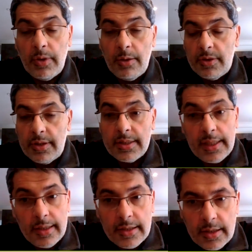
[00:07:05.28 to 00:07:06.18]
we were the
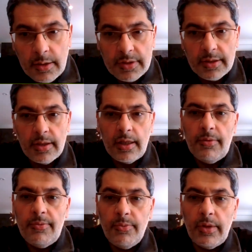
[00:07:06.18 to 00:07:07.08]
sellers, so there wasn't
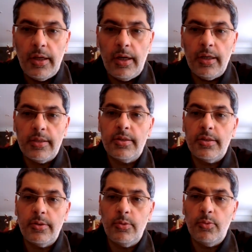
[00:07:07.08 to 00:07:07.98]
any us
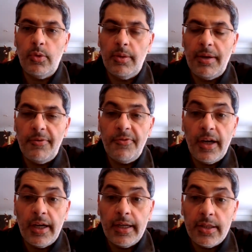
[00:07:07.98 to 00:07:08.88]
to worry about
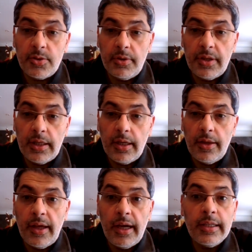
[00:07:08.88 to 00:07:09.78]
finance or anything like
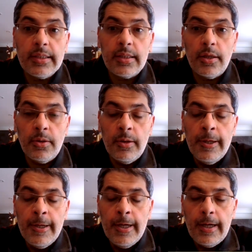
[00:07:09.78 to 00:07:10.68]
that. So,
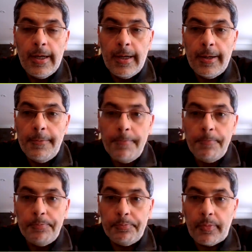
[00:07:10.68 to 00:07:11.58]

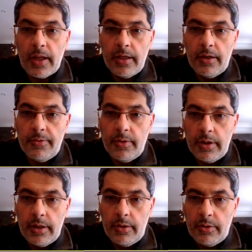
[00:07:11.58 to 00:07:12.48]
on
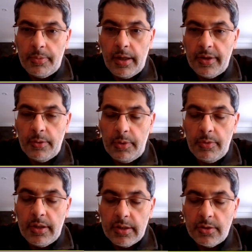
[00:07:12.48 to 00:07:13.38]
a part that we
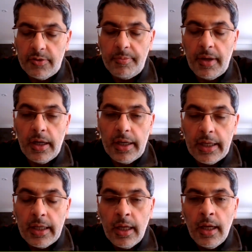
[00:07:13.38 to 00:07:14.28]
weren't sort of
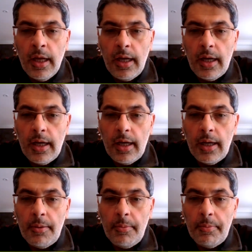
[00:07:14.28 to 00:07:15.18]
buying.
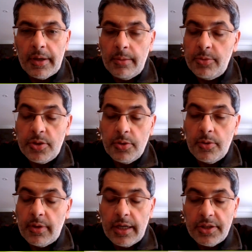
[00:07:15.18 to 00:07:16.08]
But I'm
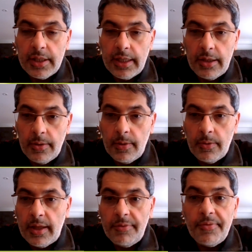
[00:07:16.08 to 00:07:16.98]
sure actually
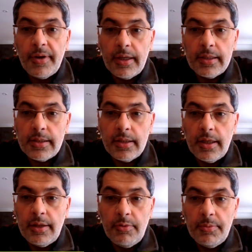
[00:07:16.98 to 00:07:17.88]
on their finance
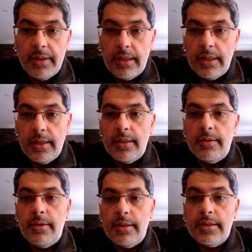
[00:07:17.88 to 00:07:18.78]
side, it would be
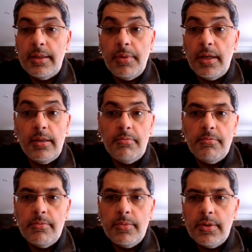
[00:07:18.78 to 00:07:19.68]
a similar
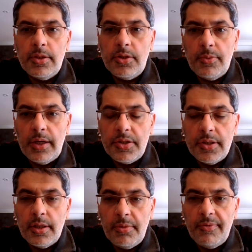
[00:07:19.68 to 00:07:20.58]

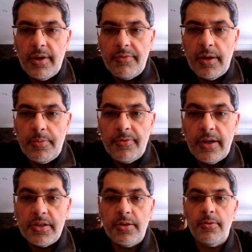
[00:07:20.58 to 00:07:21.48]
situation. They'd be very, very
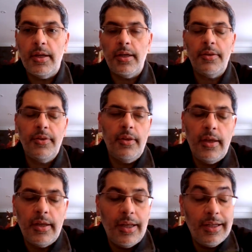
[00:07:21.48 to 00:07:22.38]
professional. And I
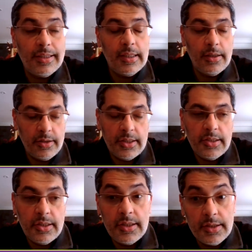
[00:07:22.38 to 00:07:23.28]
said,
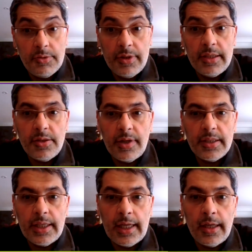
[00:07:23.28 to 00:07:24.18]
just to
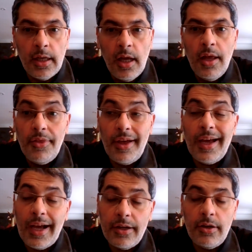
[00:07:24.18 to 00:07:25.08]
reiterate again, the
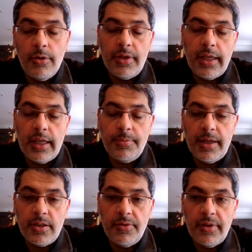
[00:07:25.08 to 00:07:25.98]
hand-holding
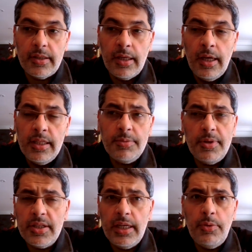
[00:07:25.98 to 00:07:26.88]
aspect of it,
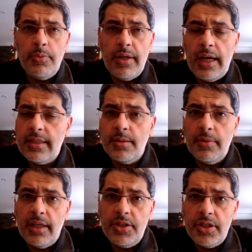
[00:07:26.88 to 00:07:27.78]
especially when we had some
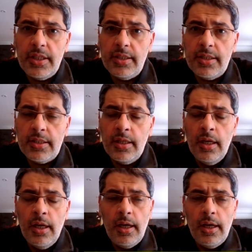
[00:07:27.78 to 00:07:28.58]
glitches,